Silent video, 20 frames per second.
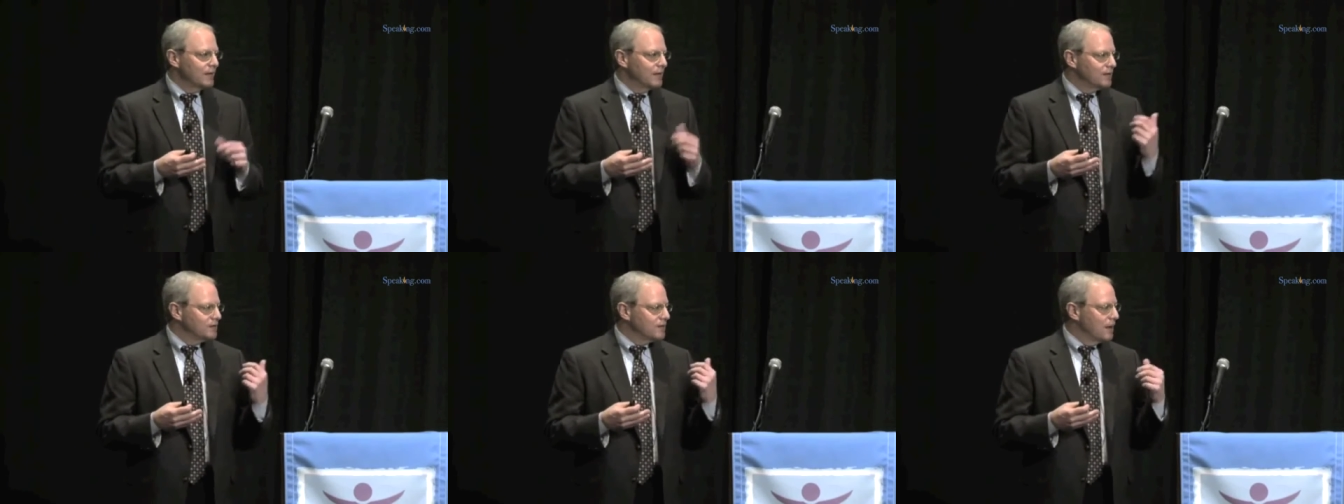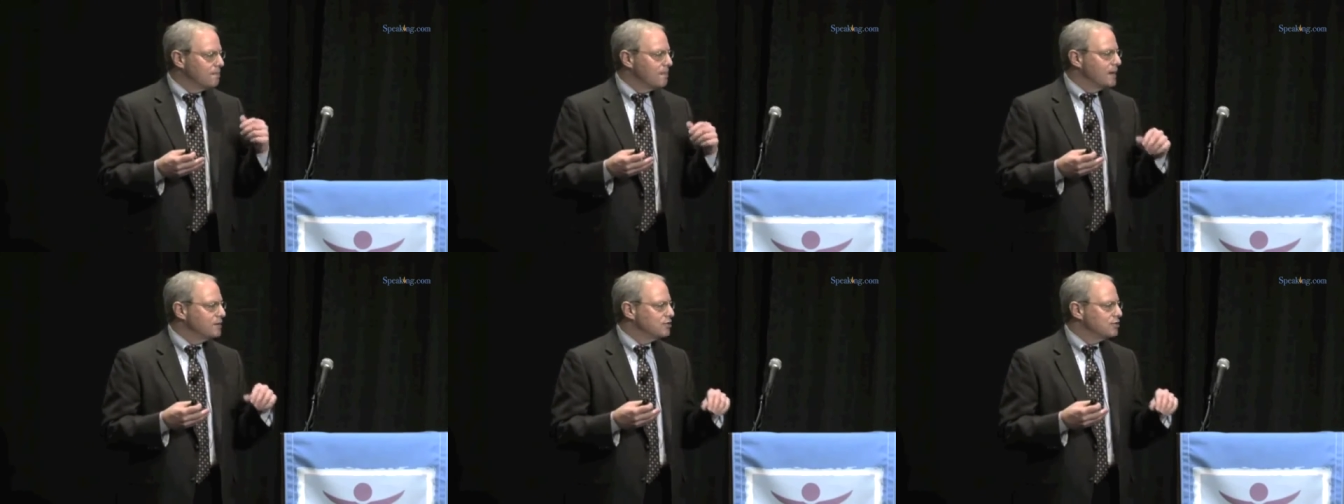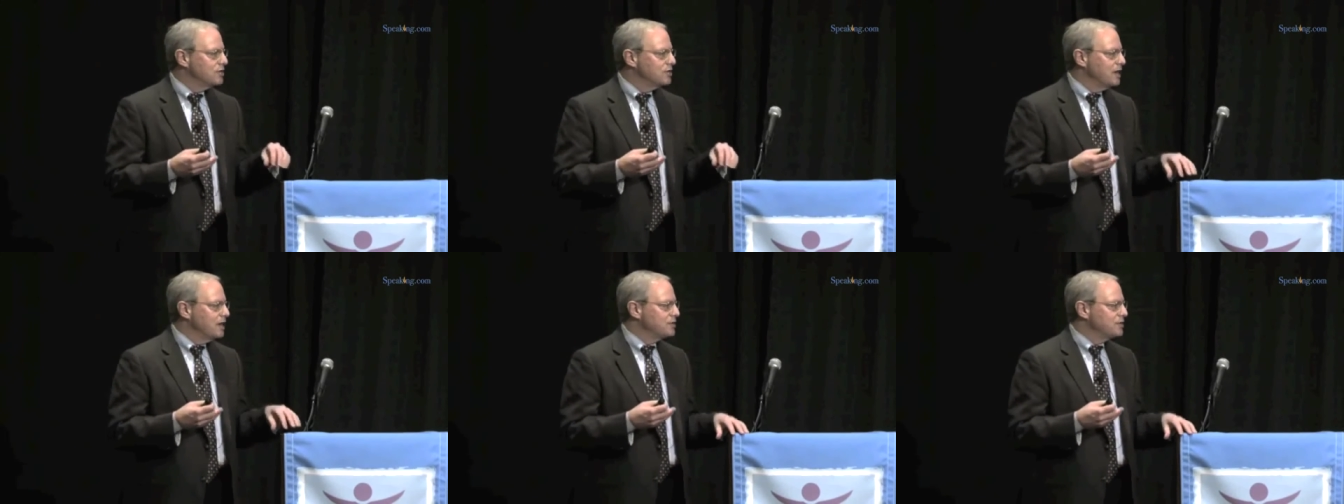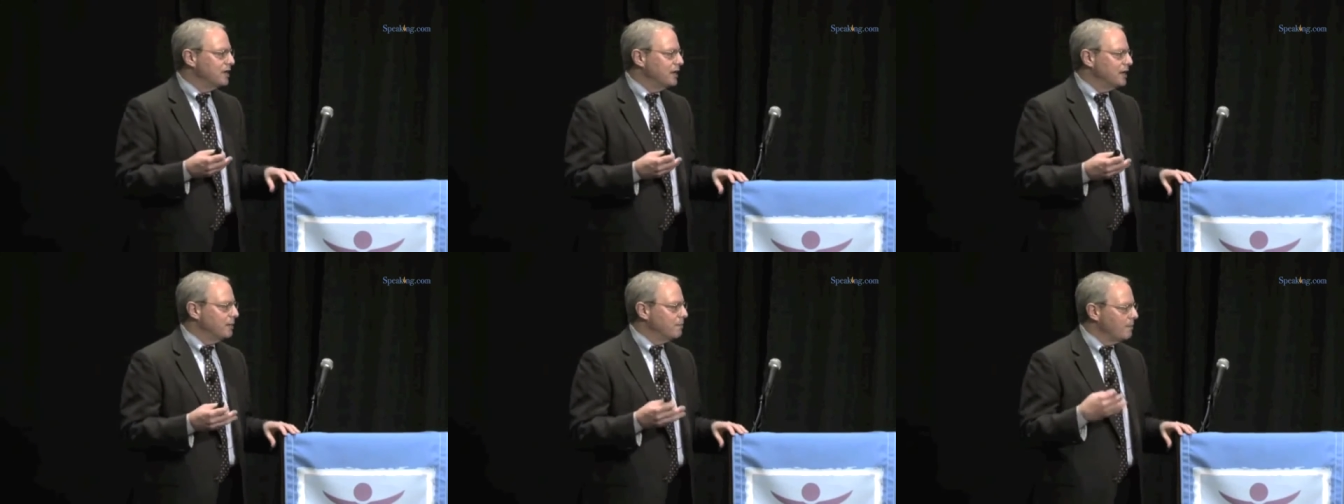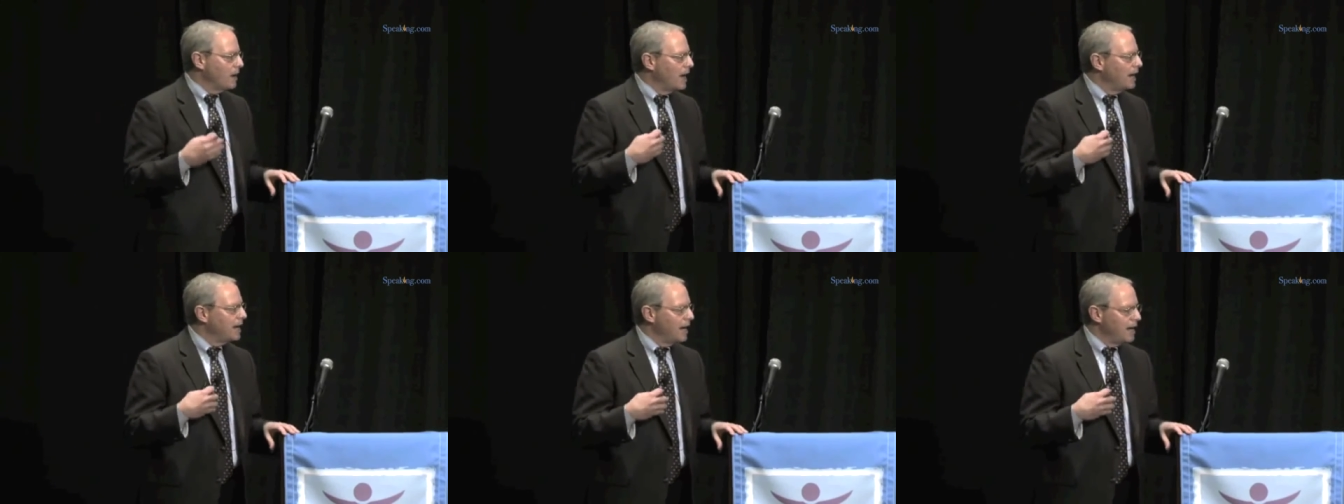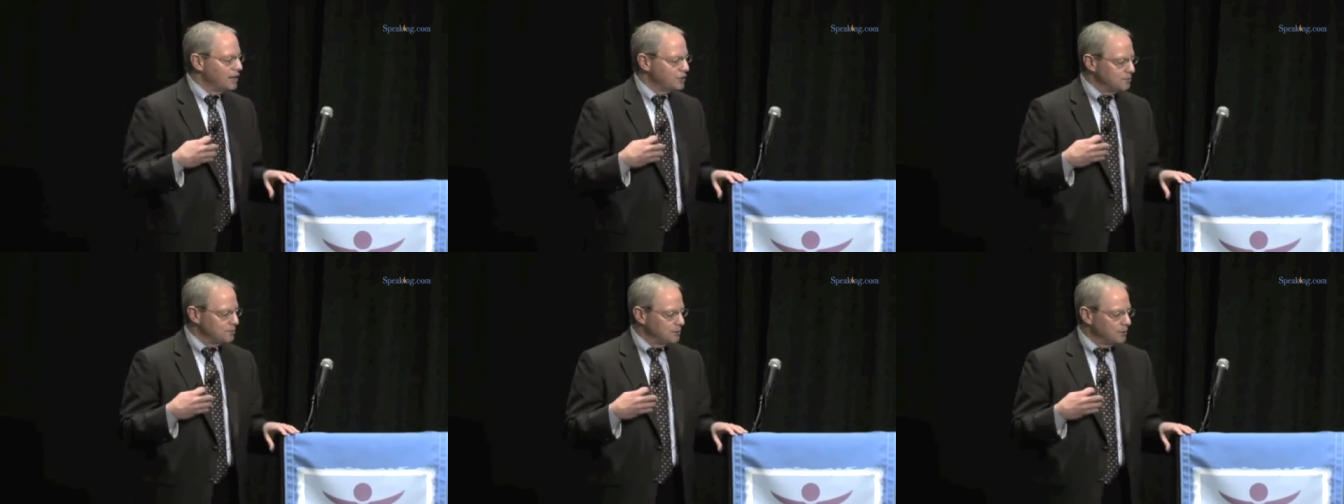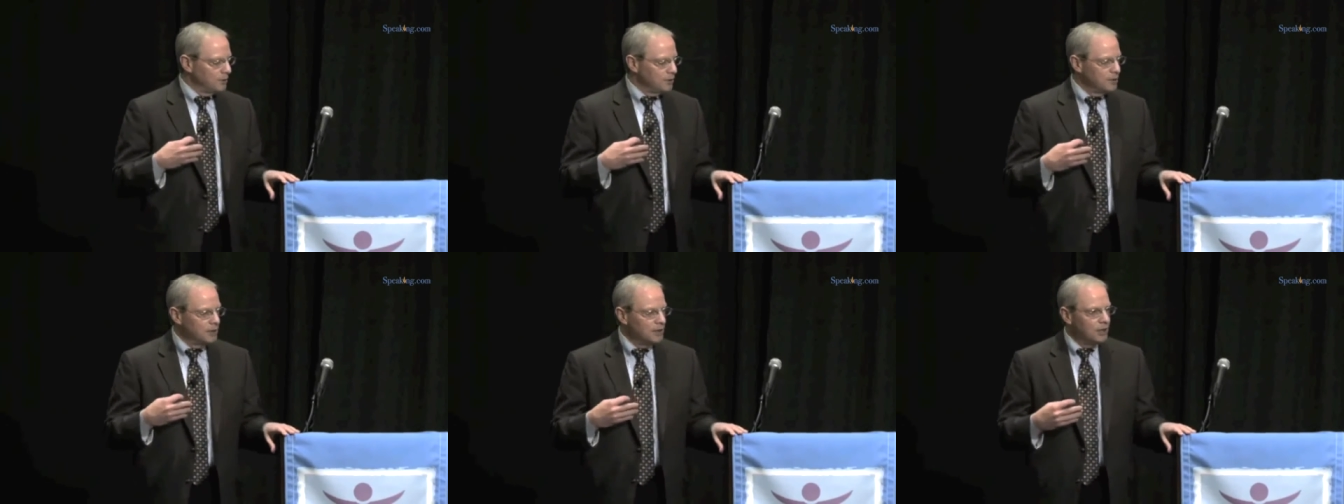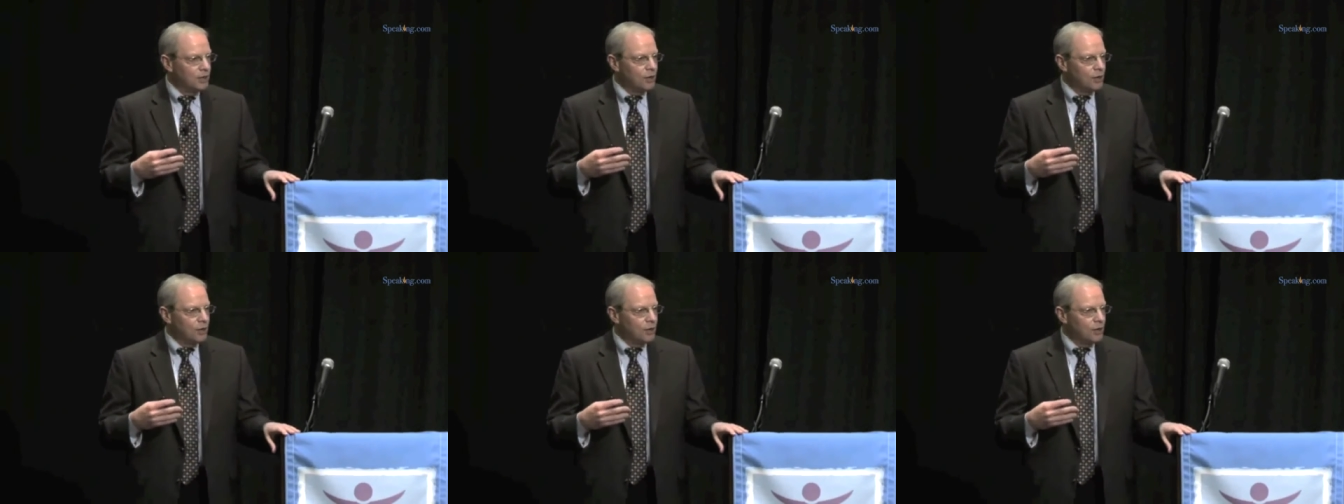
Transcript: As I mentioned yesterday at my hospital,